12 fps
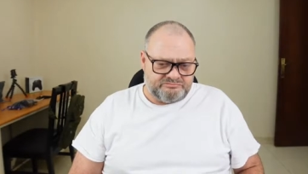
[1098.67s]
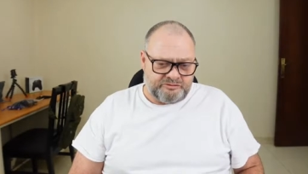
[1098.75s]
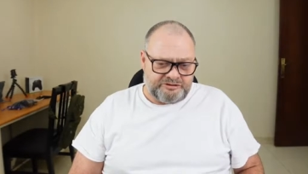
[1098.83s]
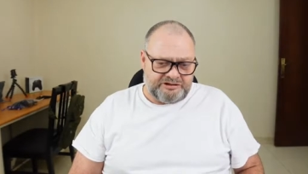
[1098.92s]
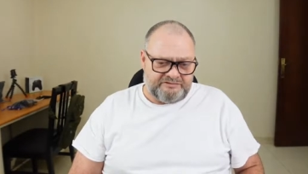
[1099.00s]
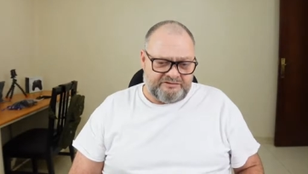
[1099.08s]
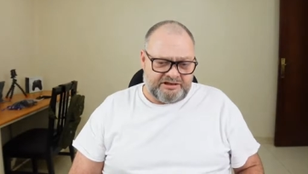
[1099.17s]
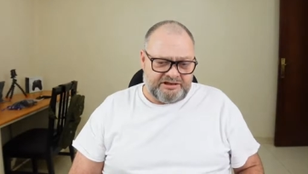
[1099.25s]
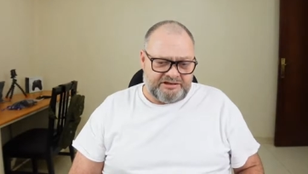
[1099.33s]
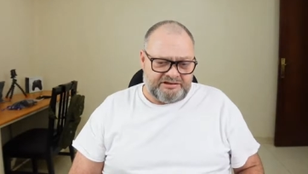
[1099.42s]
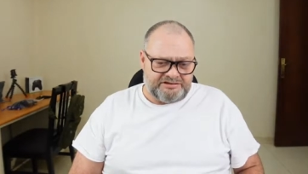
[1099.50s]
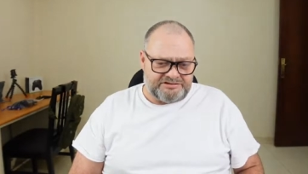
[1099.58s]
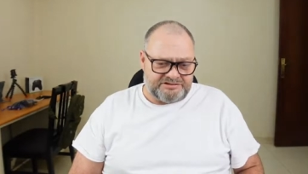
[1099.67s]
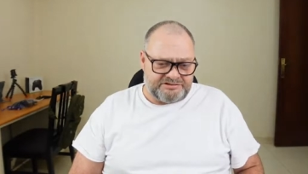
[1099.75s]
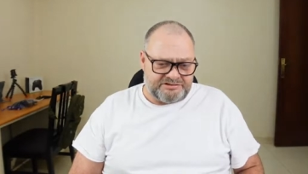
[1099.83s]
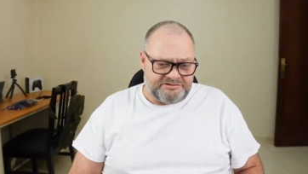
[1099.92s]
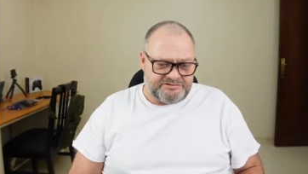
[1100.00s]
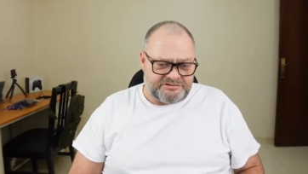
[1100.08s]
We never had these
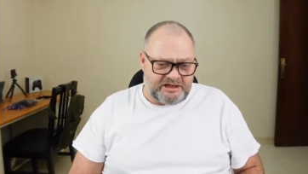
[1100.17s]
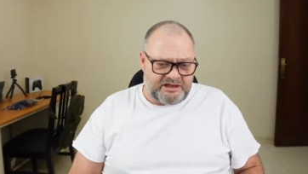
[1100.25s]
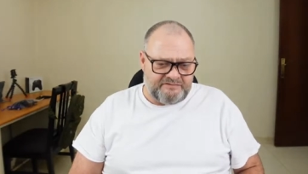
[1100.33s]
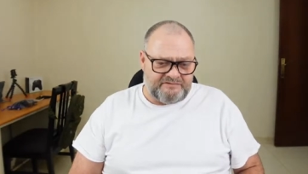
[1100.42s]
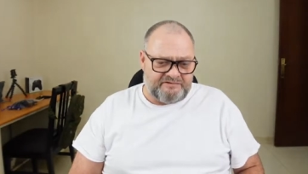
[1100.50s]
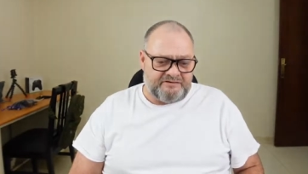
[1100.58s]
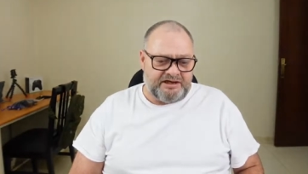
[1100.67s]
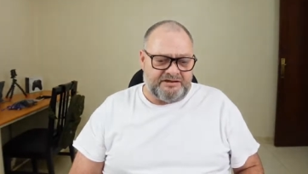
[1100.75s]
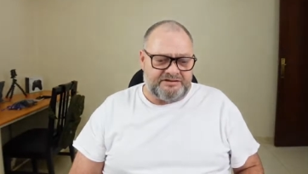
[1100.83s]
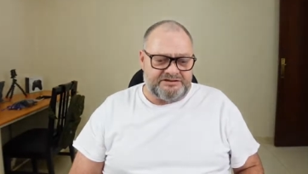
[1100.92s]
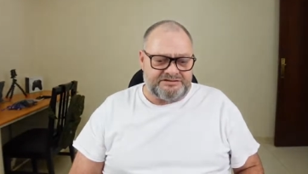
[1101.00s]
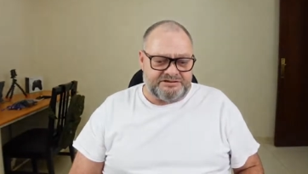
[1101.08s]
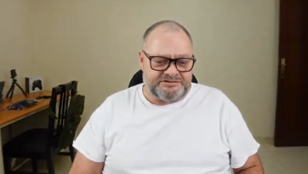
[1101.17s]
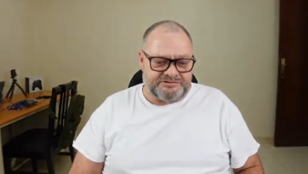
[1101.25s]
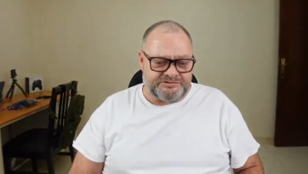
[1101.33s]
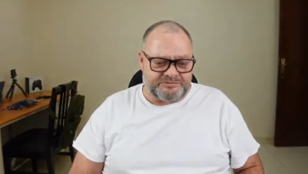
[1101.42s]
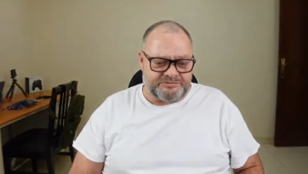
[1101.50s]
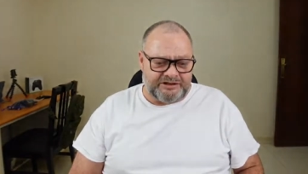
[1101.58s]
issues. I've never had these
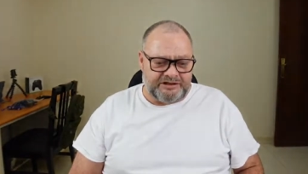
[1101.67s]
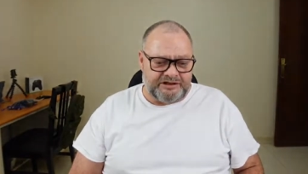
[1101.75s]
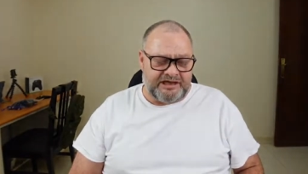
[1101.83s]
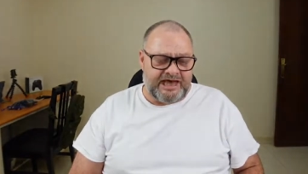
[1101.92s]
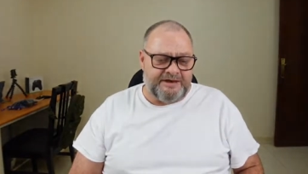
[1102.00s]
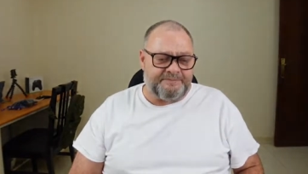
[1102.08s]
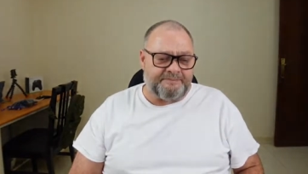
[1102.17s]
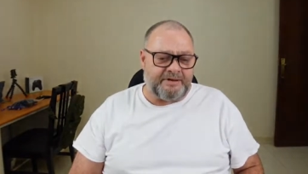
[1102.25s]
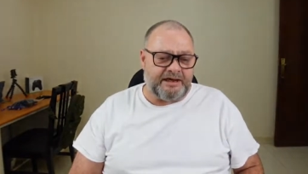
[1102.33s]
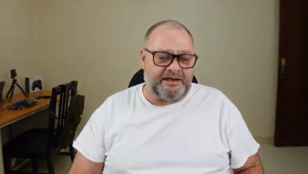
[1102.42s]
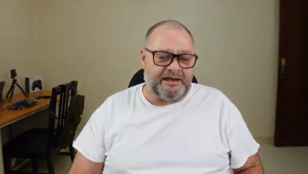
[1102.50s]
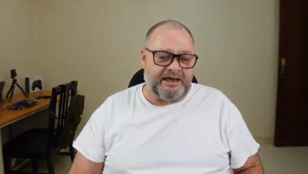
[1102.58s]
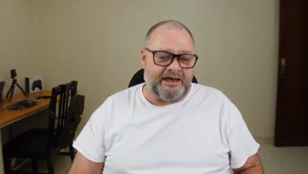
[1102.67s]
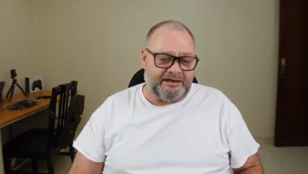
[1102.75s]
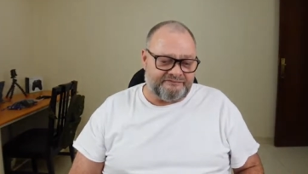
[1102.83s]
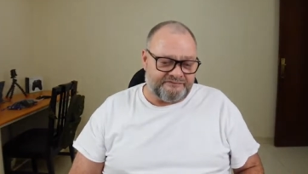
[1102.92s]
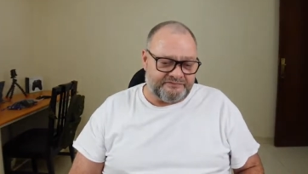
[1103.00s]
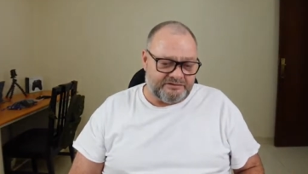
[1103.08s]
issues with any app in my
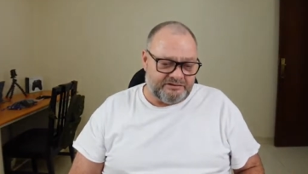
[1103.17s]
life.